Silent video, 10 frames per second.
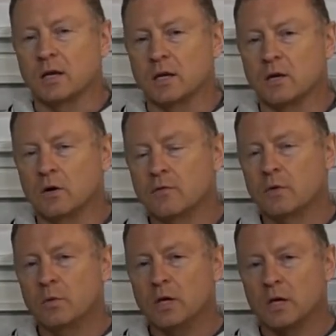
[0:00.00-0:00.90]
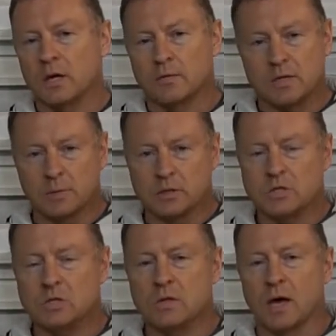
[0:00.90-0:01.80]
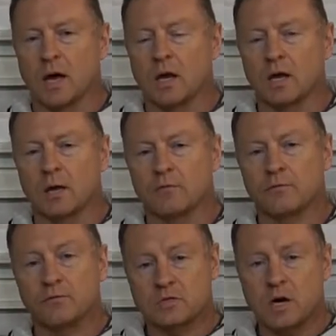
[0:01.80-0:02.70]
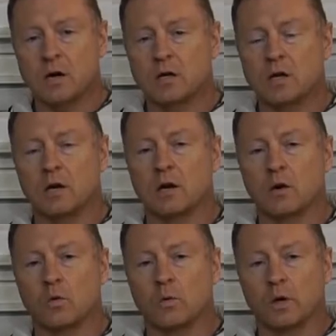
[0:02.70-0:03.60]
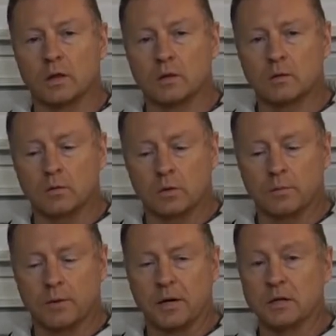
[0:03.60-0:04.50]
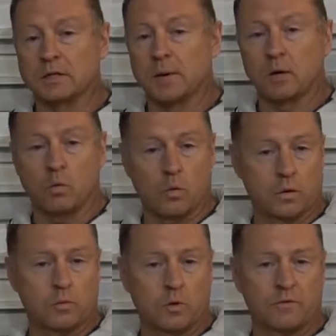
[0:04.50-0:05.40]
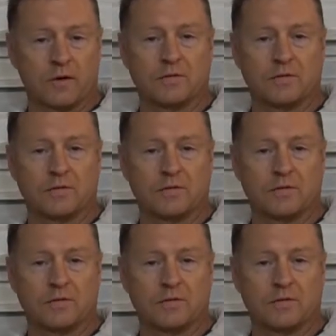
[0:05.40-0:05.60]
And over the weekend I was able to do that, and I started here with the bindings about 1.5